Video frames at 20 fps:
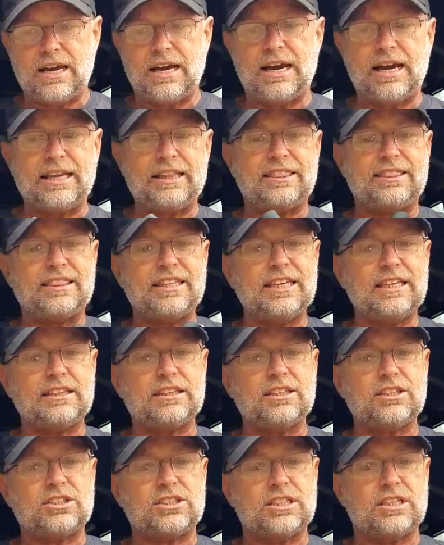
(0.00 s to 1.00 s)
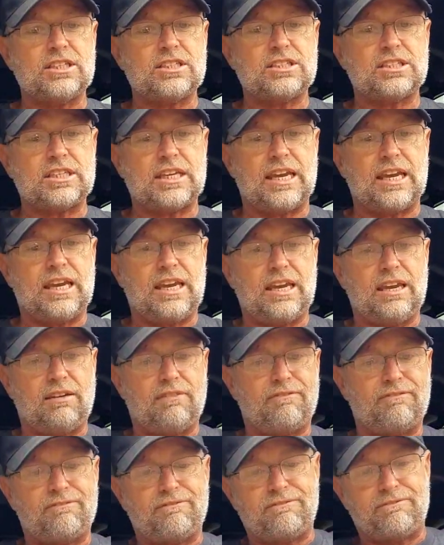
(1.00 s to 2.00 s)
I think this is a
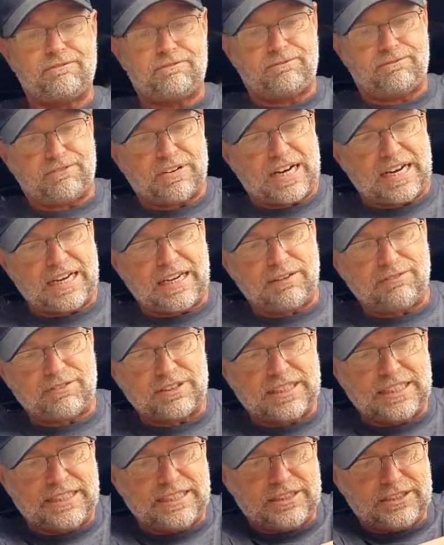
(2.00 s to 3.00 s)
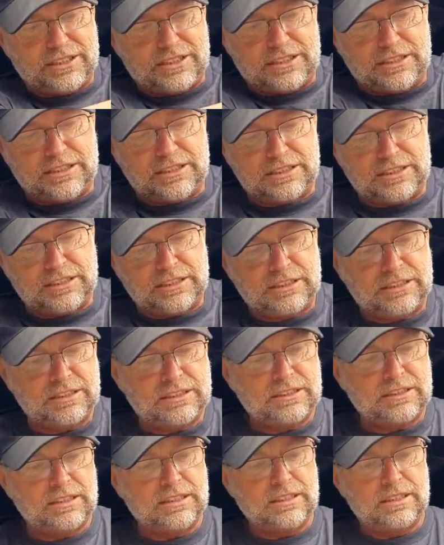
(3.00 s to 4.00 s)
5-liter
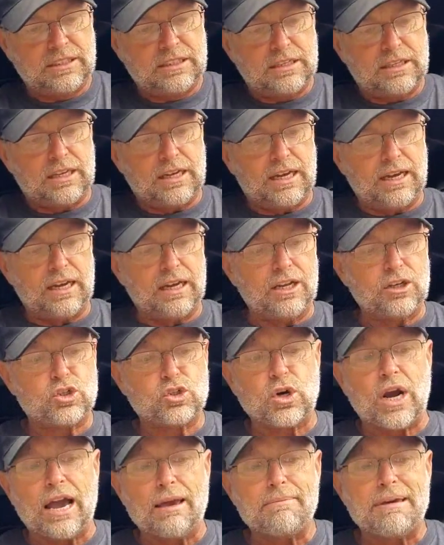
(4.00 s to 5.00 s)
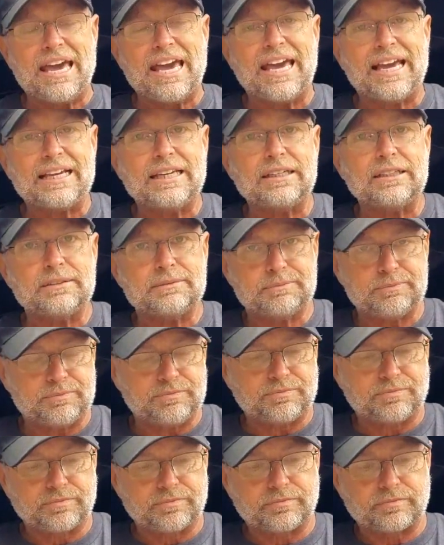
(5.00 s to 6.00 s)
dry bag.
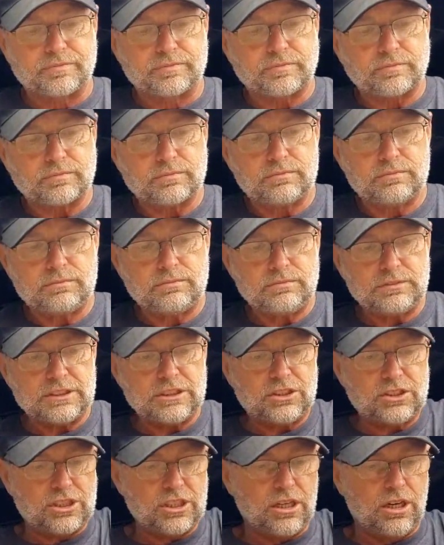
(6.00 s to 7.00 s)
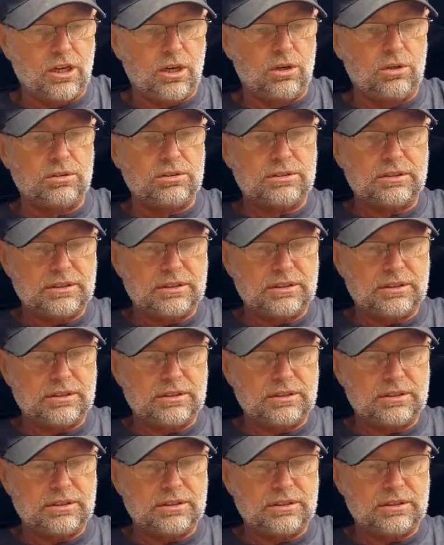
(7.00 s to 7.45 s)
So